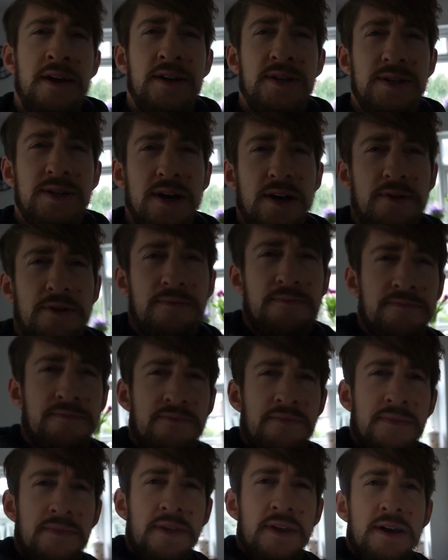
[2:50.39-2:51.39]
So,
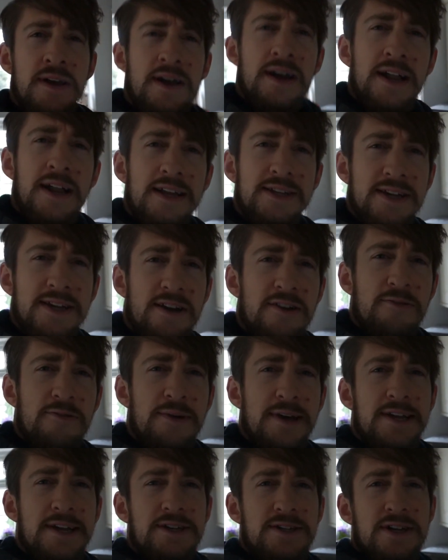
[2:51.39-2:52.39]
let's go to the
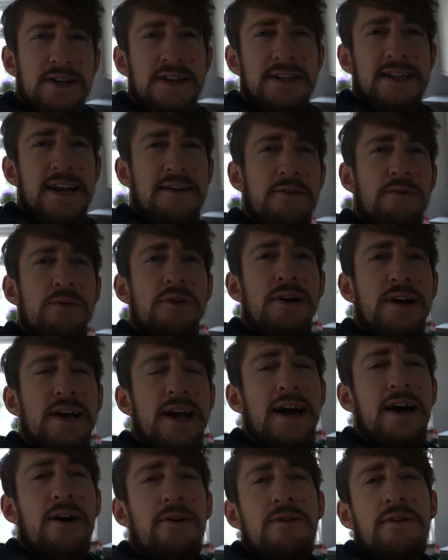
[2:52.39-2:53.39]
beach, let's have a
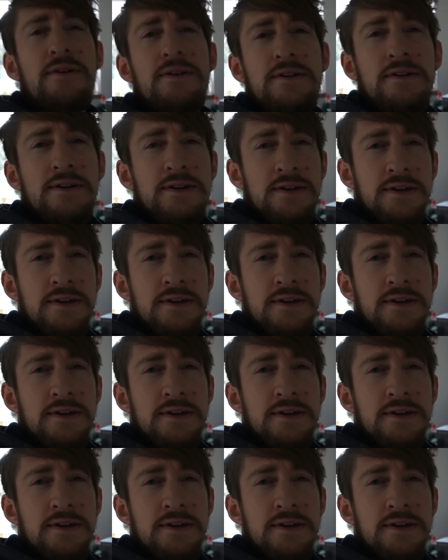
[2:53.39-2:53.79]
workout.